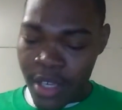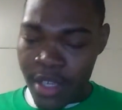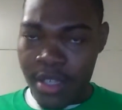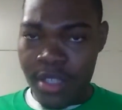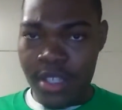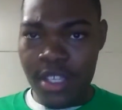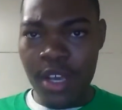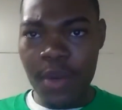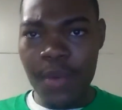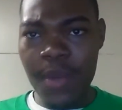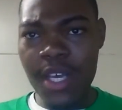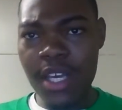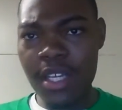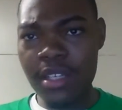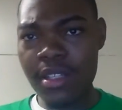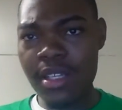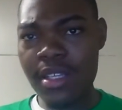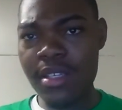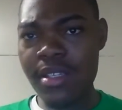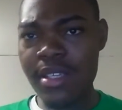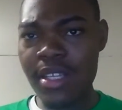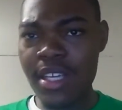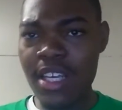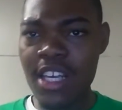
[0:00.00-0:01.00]
So we get
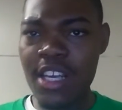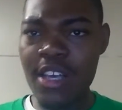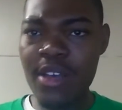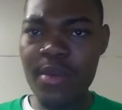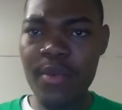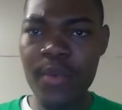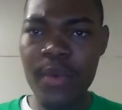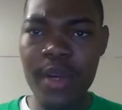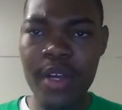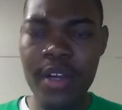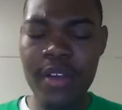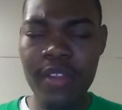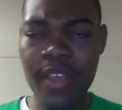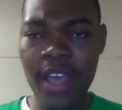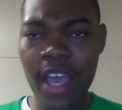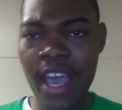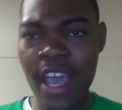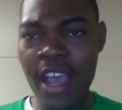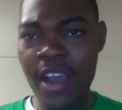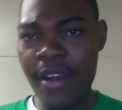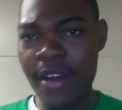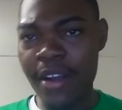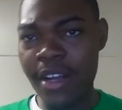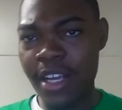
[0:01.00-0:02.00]
this scene with
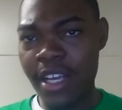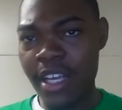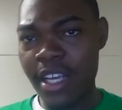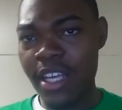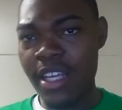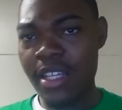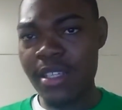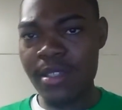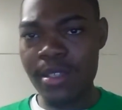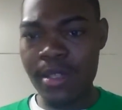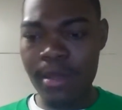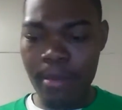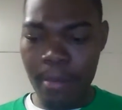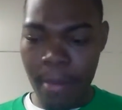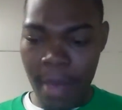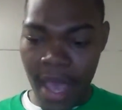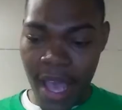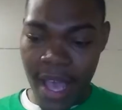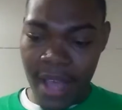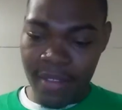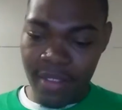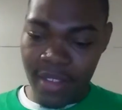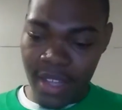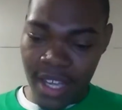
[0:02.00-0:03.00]
Erica and
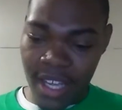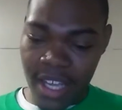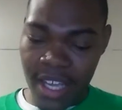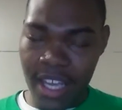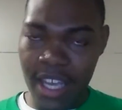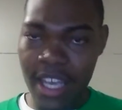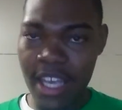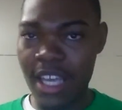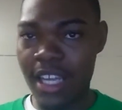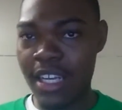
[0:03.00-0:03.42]
Samantha,